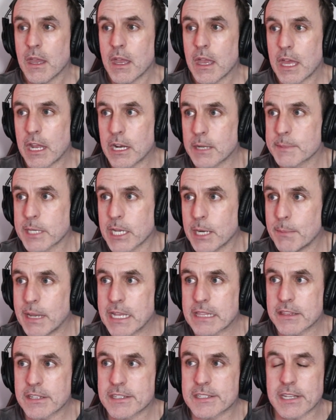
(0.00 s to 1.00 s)
And I'm going to
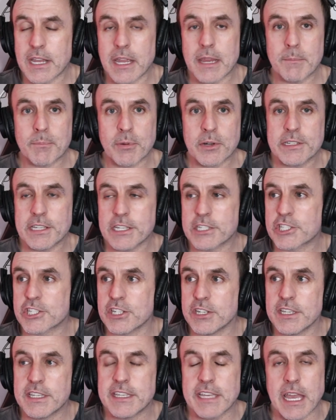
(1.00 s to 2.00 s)
make the same
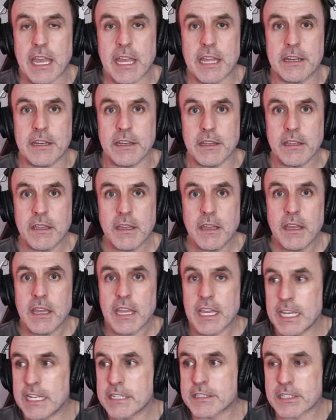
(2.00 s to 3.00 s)
prediction again.
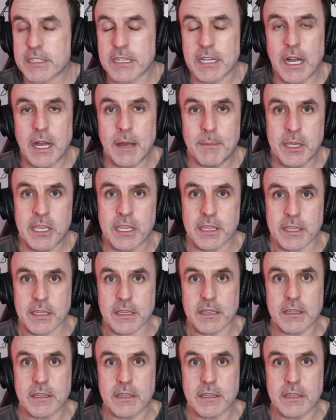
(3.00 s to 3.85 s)
It's coming.